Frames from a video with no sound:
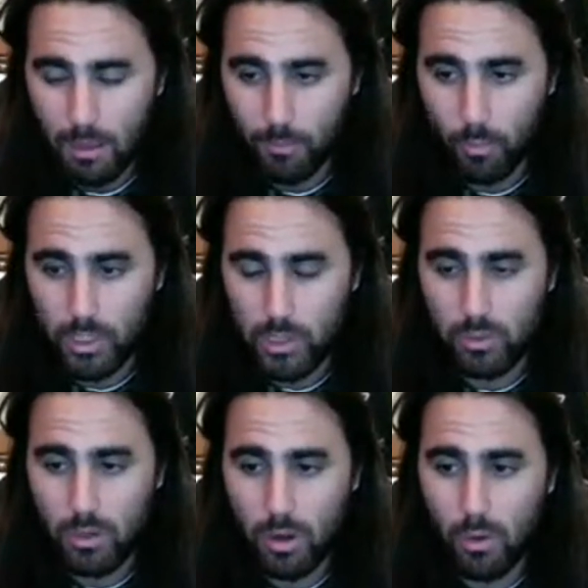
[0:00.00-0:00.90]
when you
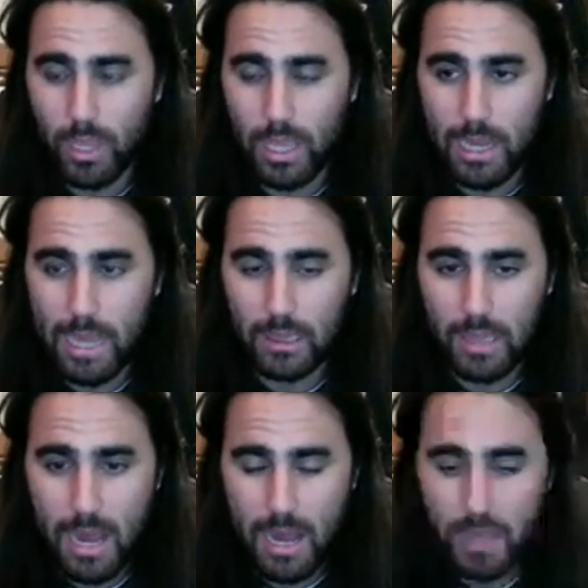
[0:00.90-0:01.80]
go in a
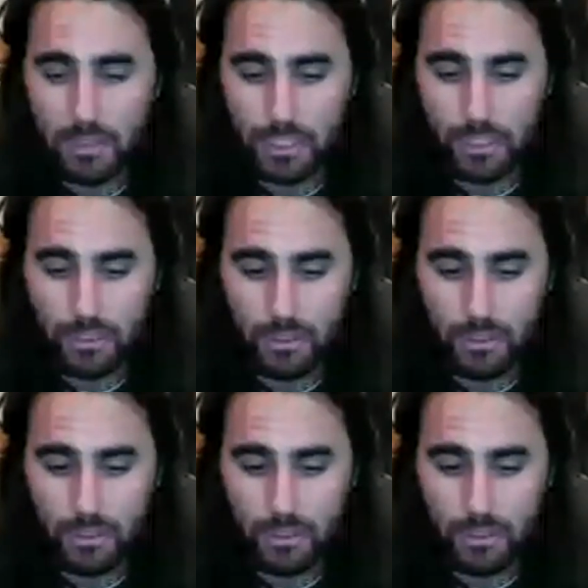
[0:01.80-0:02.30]
lodge